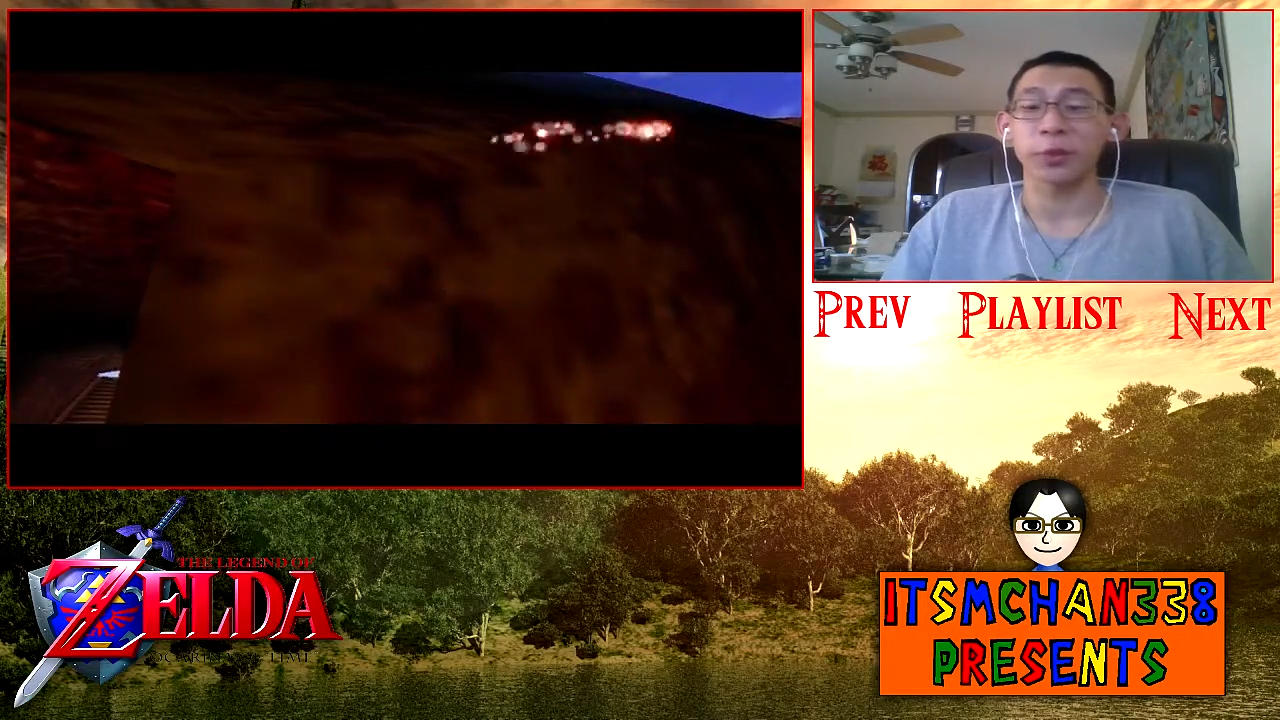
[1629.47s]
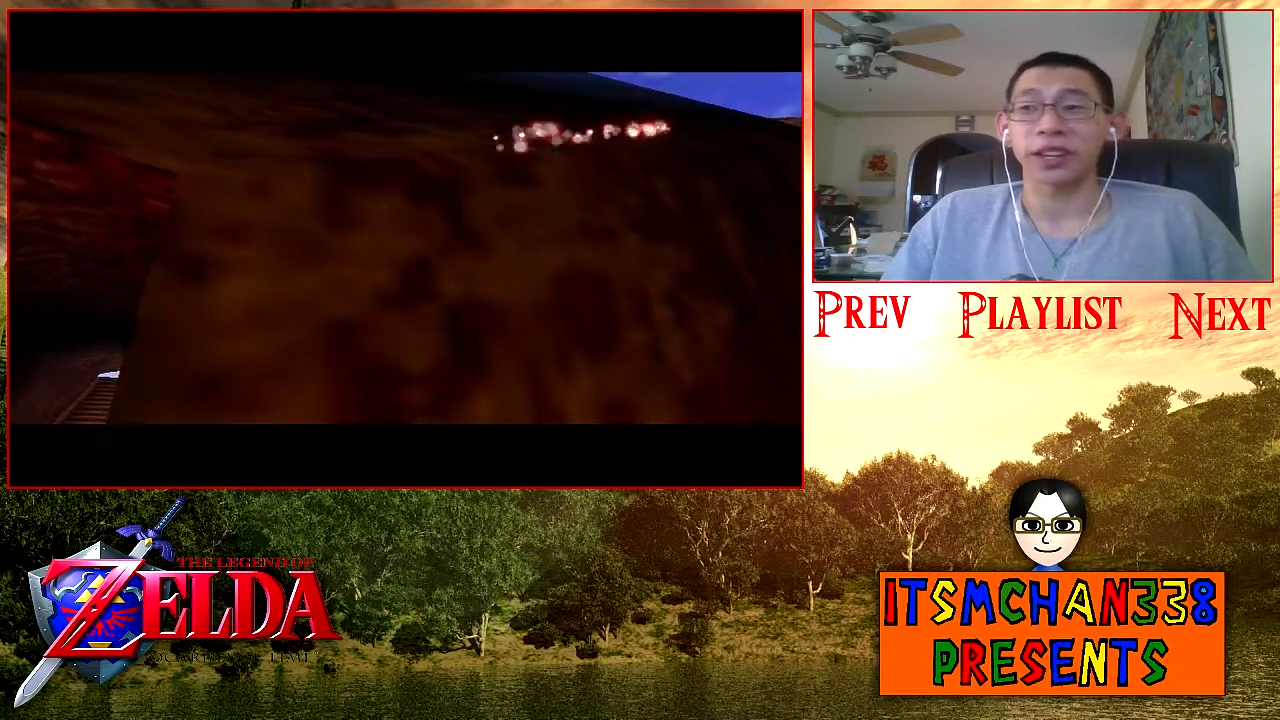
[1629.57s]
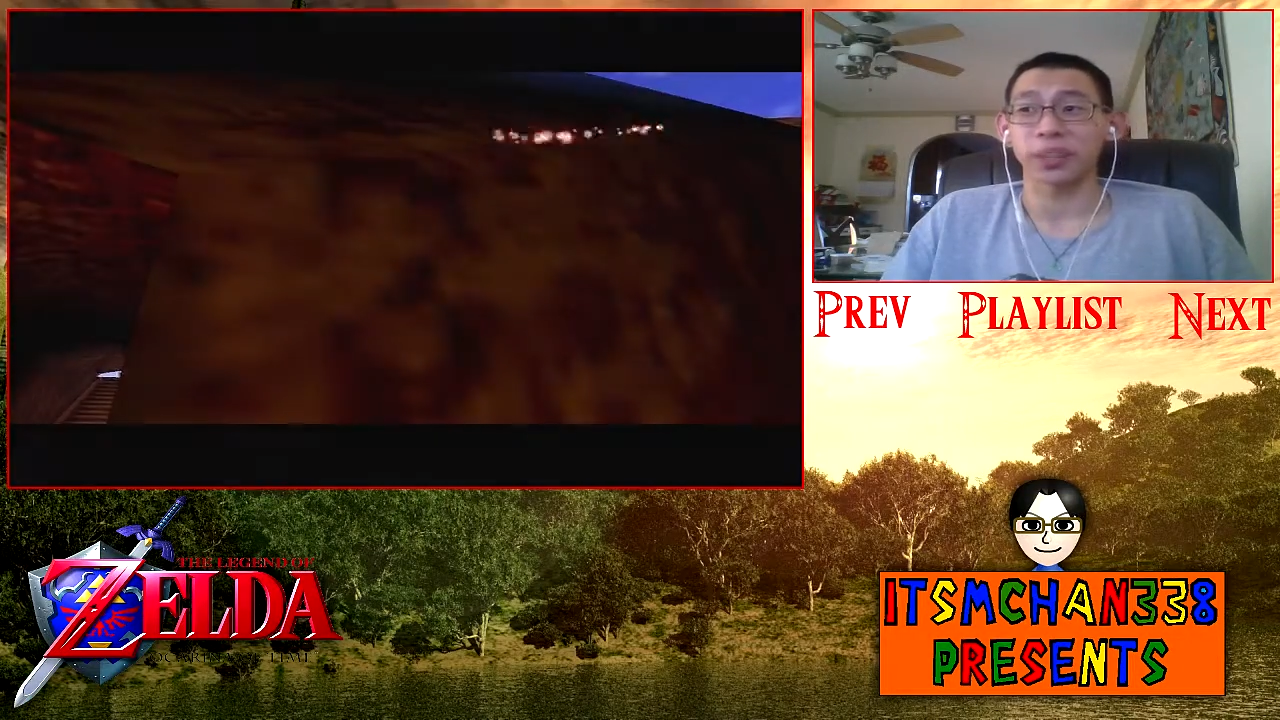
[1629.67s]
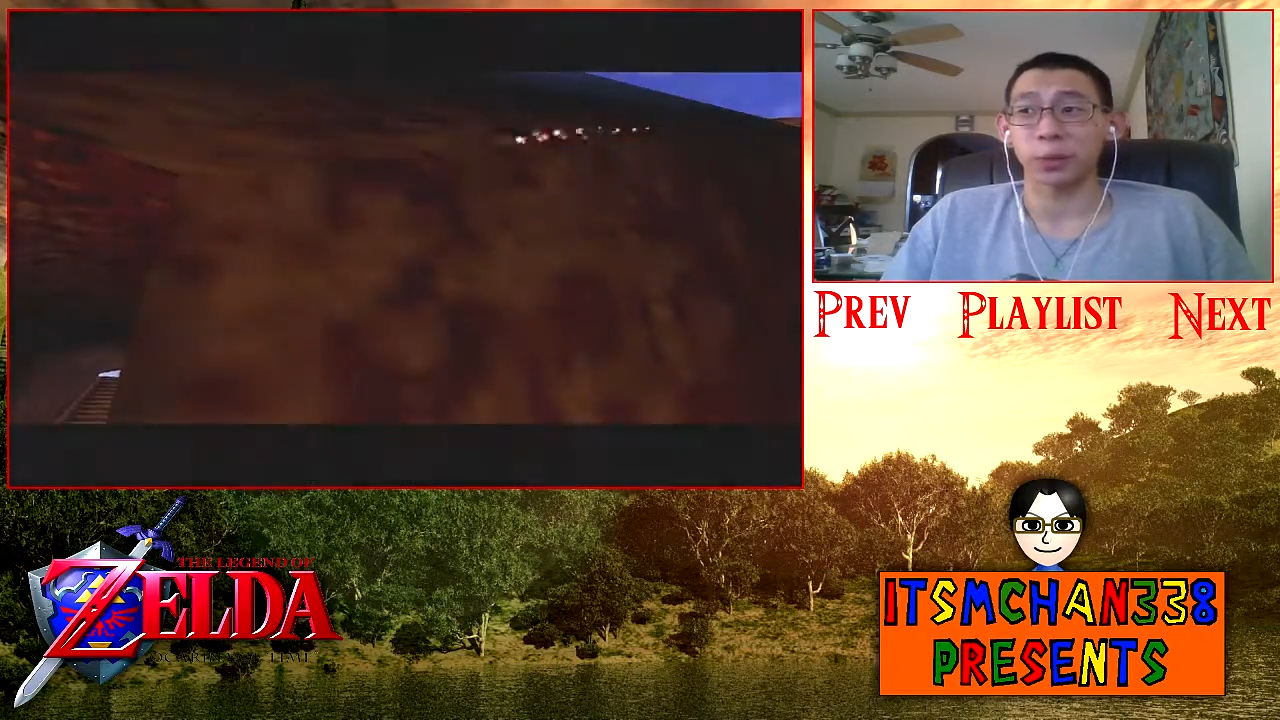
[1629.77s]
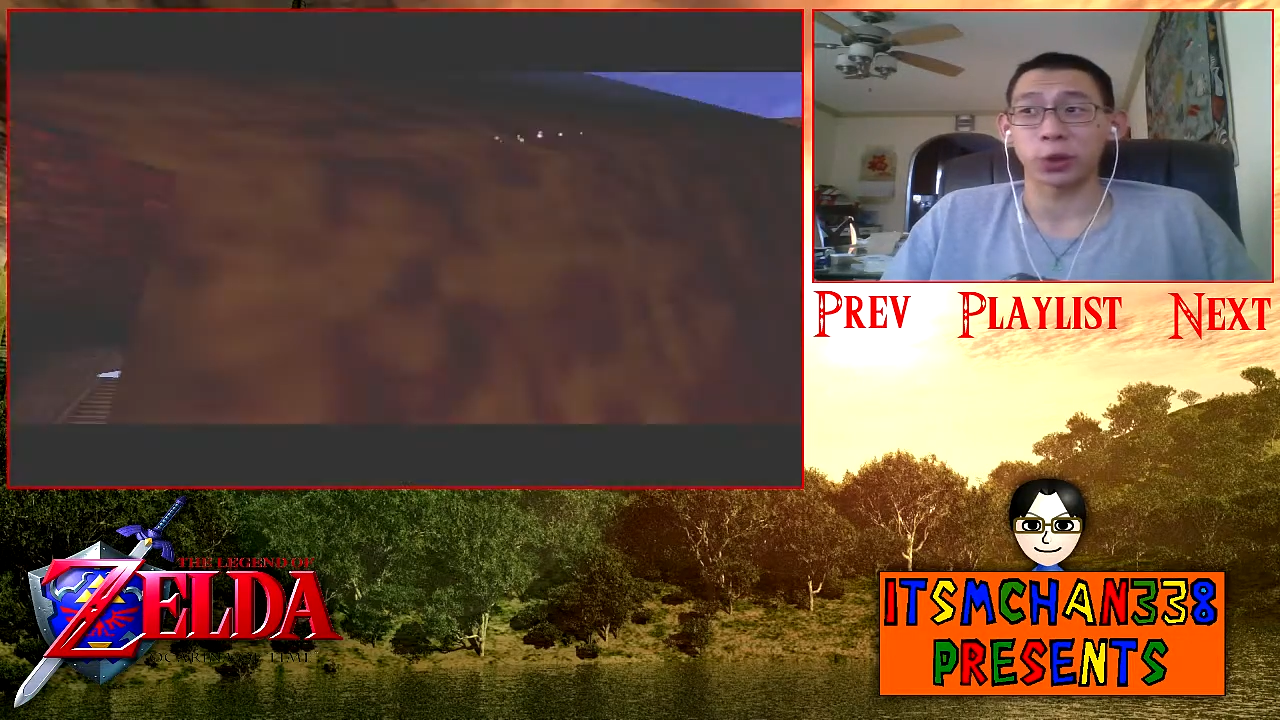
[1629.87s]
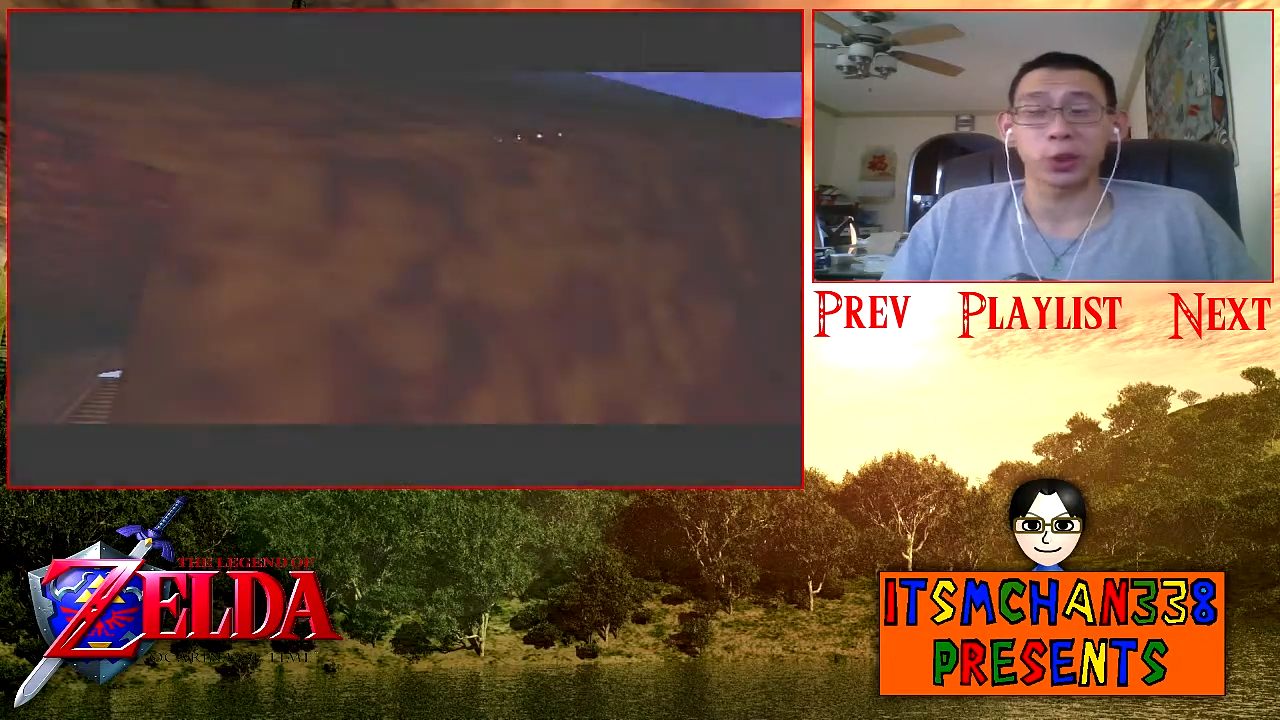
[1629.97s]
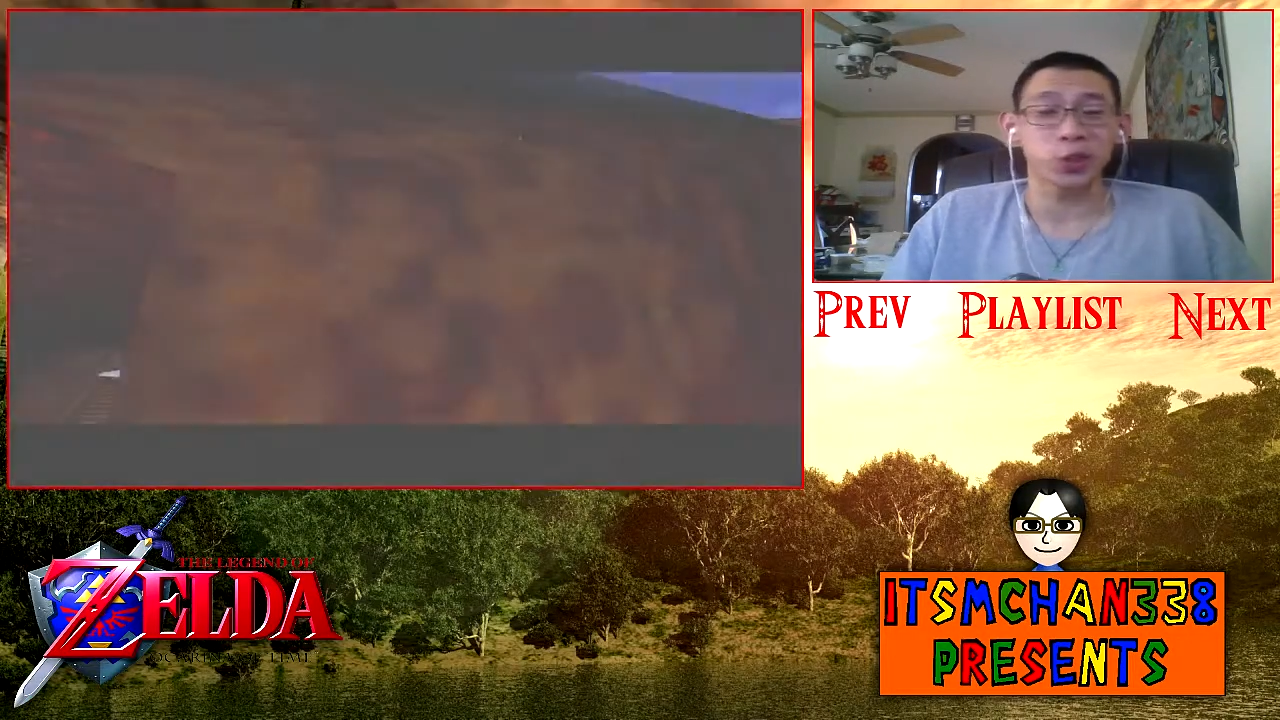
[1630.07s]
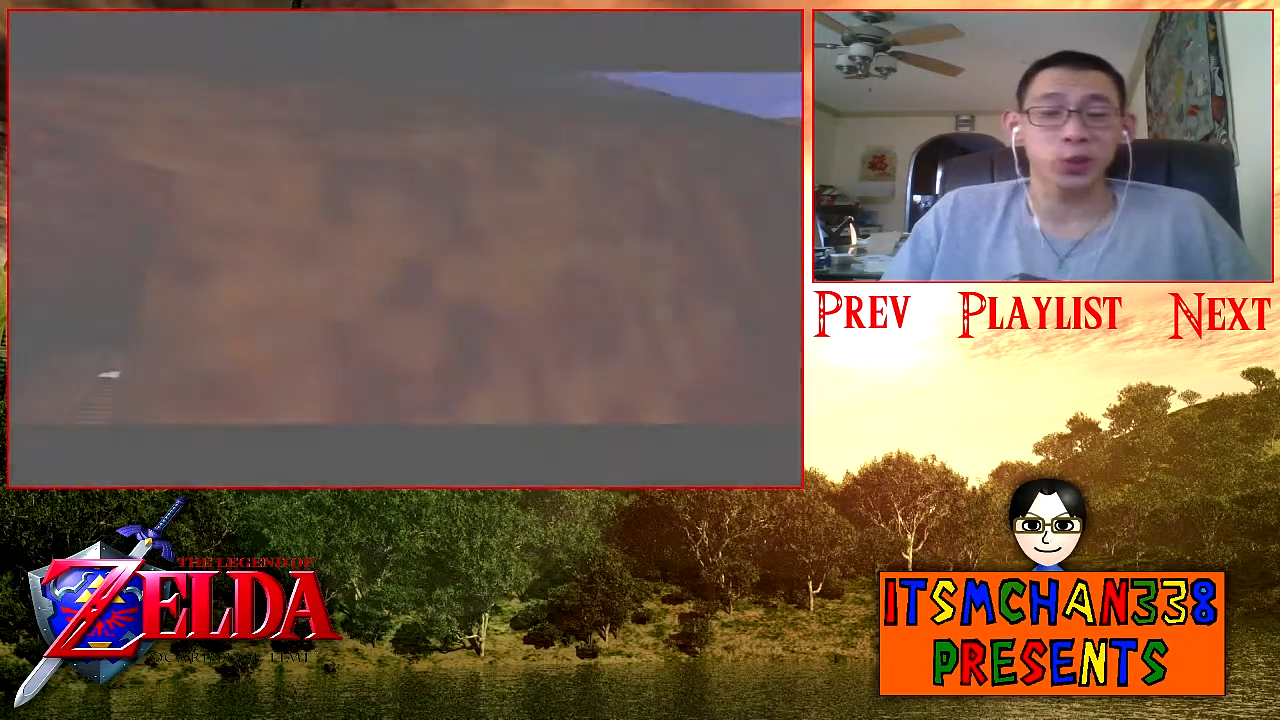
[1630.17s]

because I'm used